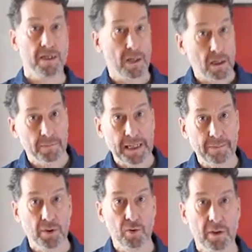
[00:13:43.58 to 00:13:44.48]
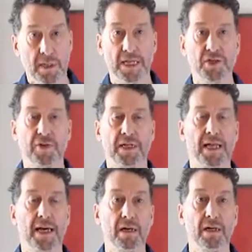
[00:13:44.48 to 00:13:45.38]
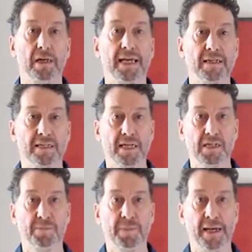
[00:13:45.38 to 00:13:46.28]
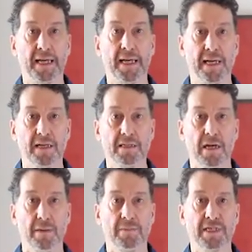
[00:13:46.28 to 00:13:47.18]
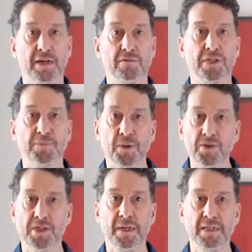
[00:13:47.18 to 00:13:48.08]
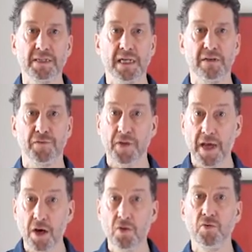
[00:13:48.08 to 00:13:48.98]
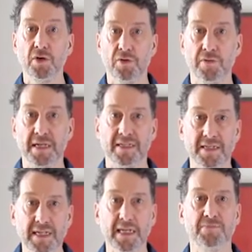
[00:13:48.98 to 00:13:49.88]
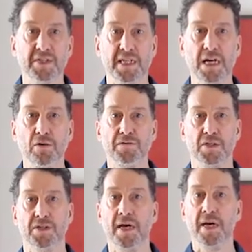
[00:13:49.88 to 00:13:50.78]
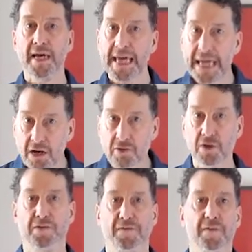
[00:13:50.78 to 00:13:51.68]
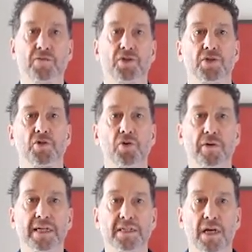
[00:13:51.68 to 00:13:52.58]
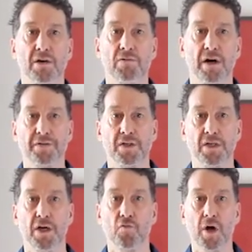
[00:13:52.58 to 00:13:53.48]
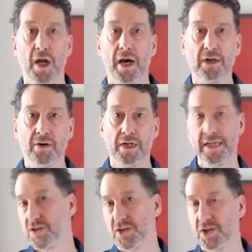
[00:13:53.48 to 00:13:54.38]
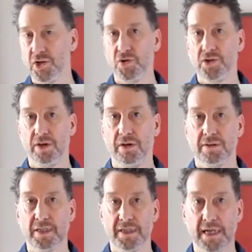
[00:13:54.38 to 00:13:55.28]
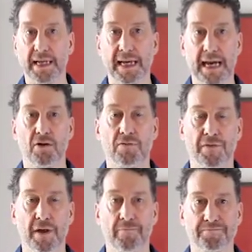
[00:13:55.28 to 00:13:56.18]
Young people entering their earning and tax-paying years must take responsibility for their own careers and see themselves as the heroes of those stories, rather than relying on an institution to take care of them.